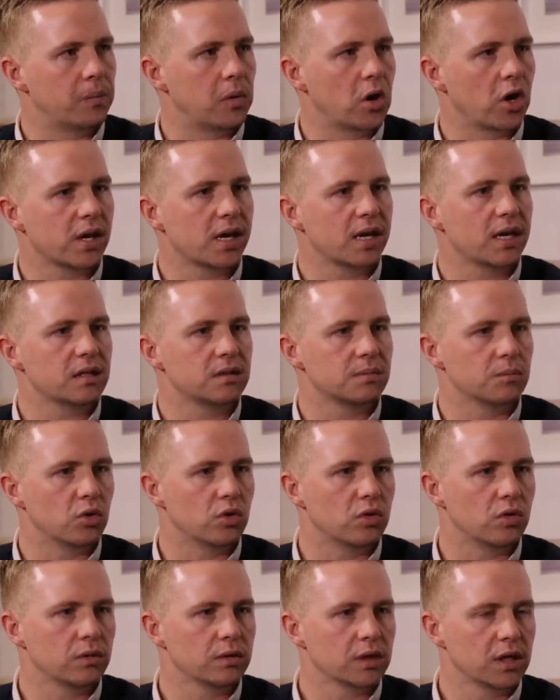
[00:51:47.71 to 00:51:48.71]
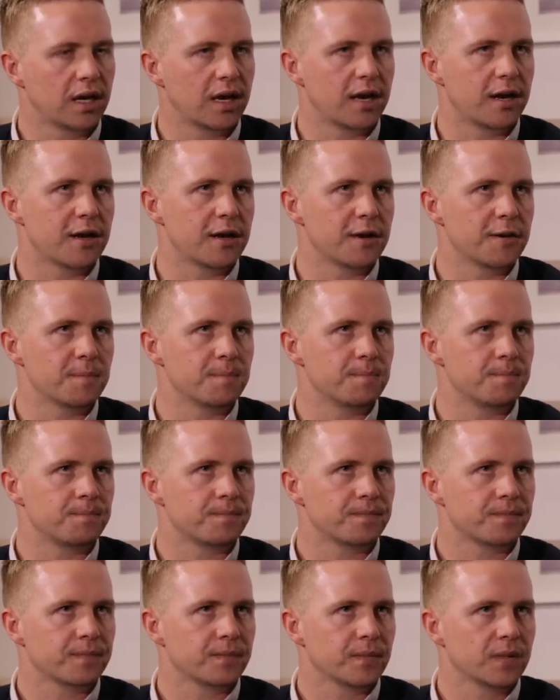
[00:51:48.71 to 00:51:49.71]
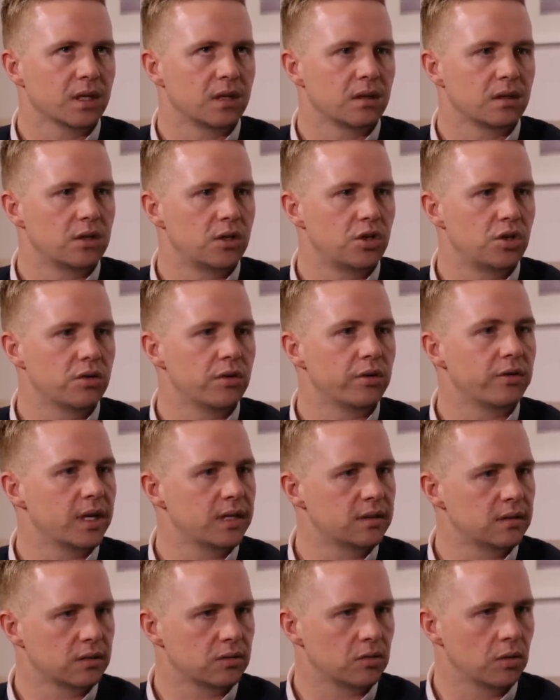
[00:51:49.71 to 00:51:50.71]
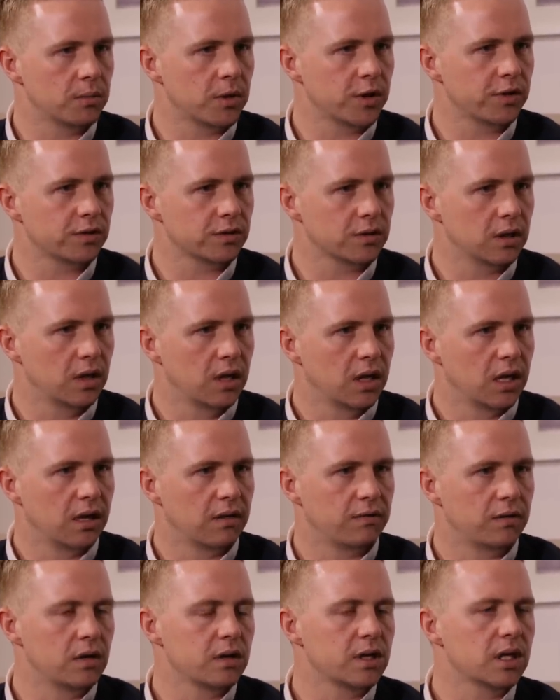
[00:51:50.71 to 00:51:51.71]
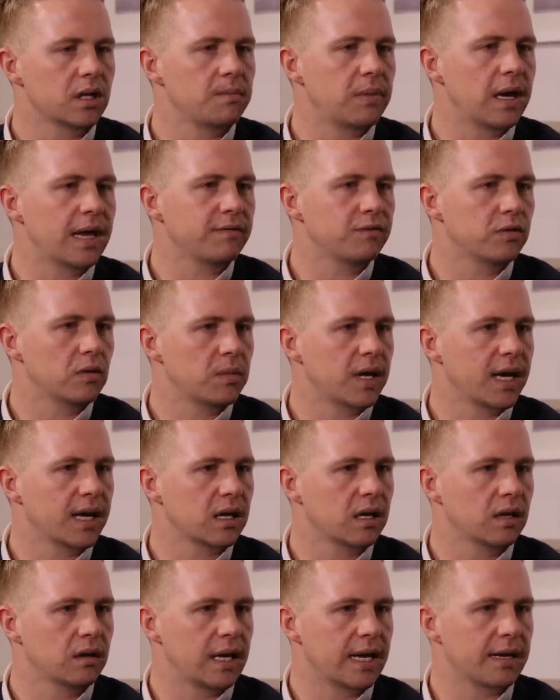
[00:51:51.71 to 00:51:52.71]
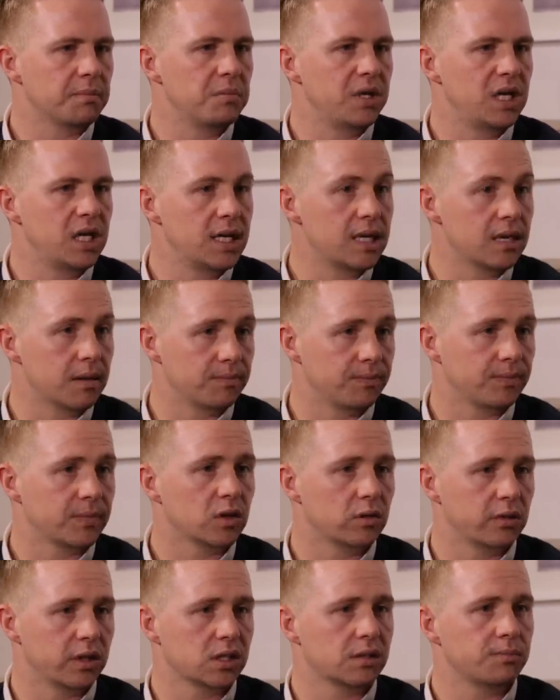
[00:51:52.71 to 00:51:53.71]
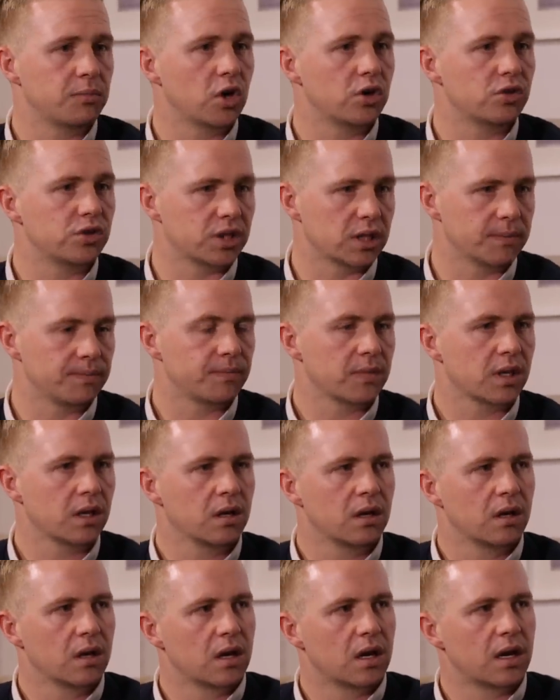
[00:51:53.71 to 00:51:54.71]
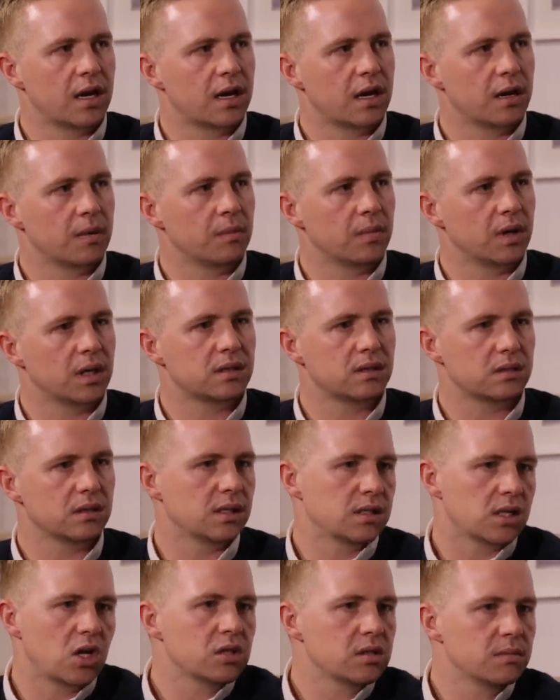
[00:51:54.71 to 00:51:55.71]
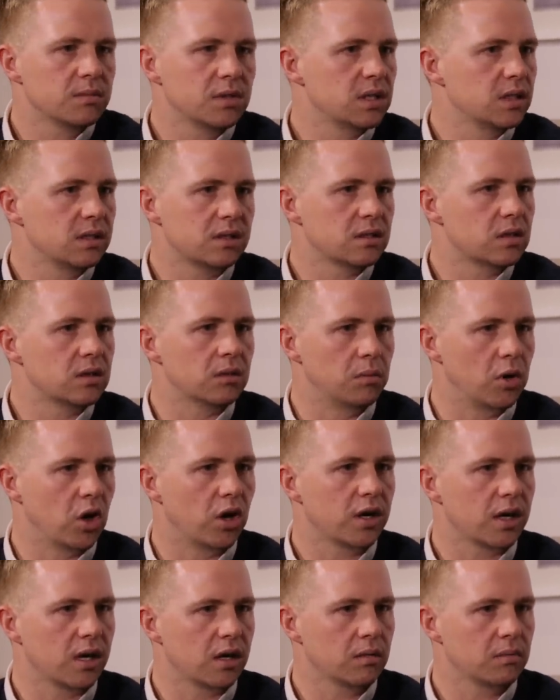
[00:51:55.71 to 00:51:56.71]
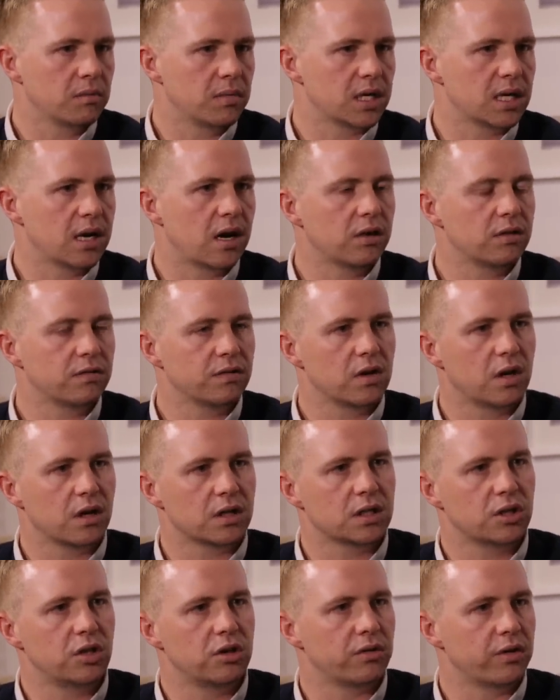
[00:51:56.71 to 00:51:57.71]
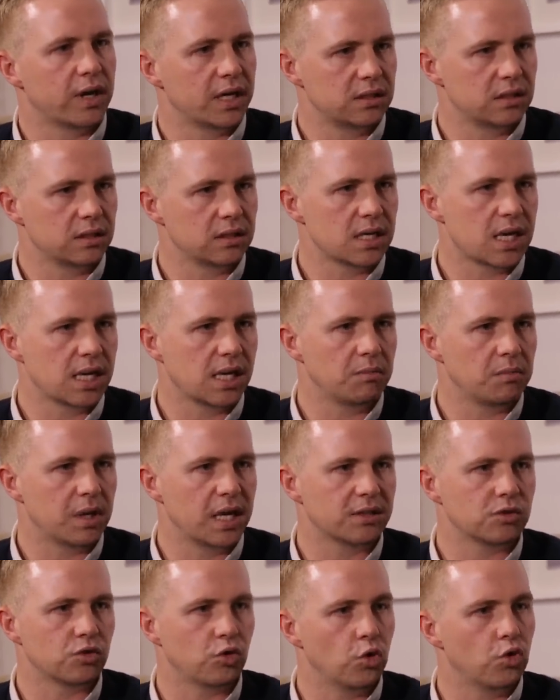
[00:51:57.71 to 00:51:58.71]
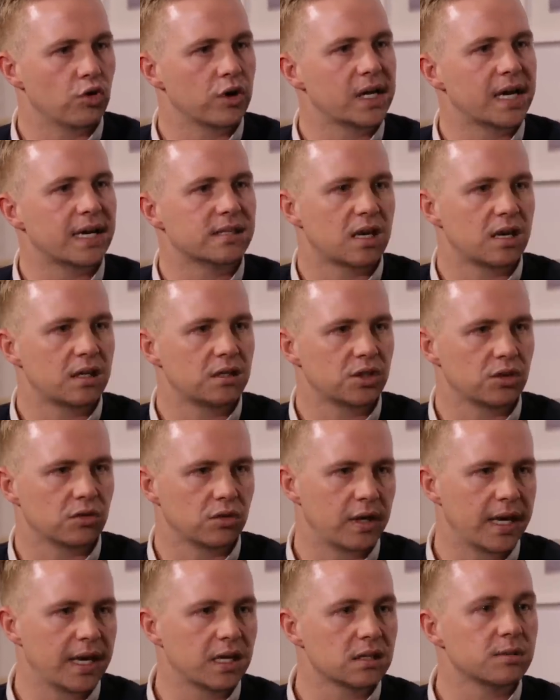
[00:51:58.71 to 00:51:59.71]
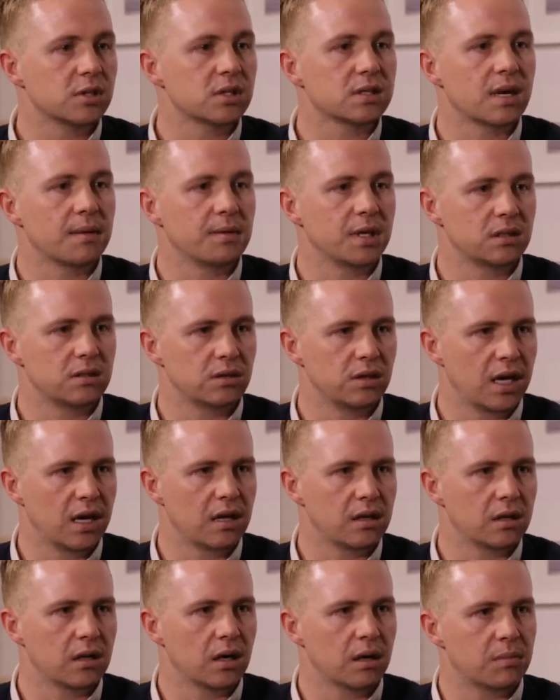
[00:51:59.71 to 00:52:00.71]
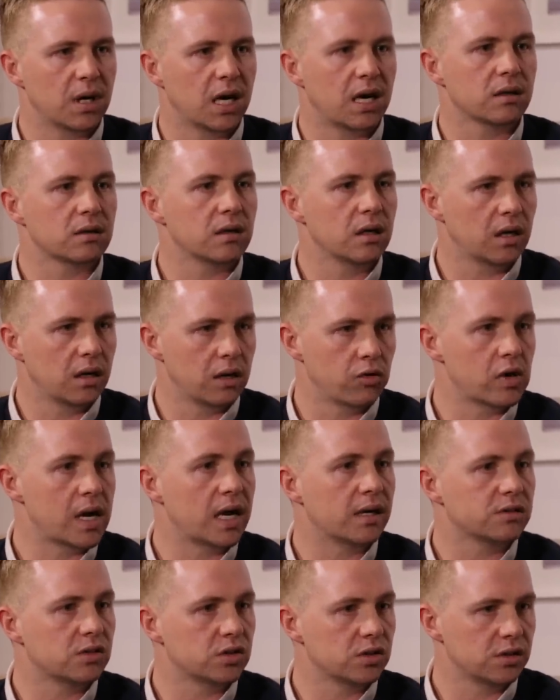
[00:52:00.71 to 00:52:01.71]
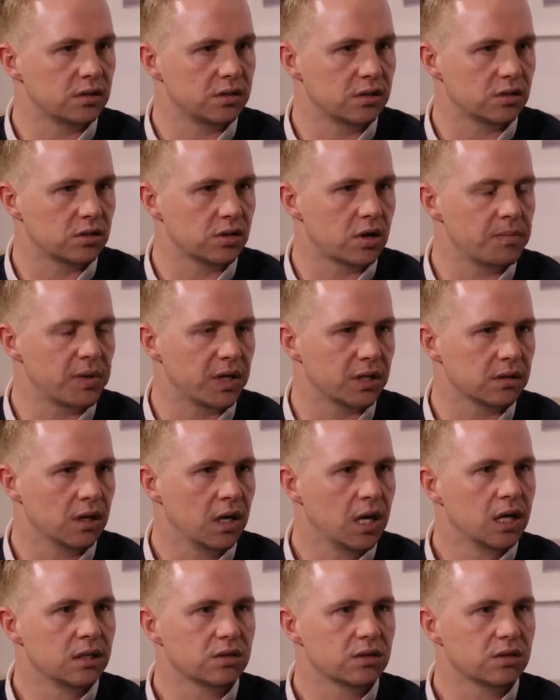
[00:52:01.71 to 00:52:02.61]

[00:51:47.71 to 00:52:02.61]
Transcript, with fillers: blogging gets more um, curated almost. If you look at a platform like like Medium or Exposure um, it's, it's ultimately still blogging, but now you've got curation taking place or organization or experts coming together yeah. about around certain topics.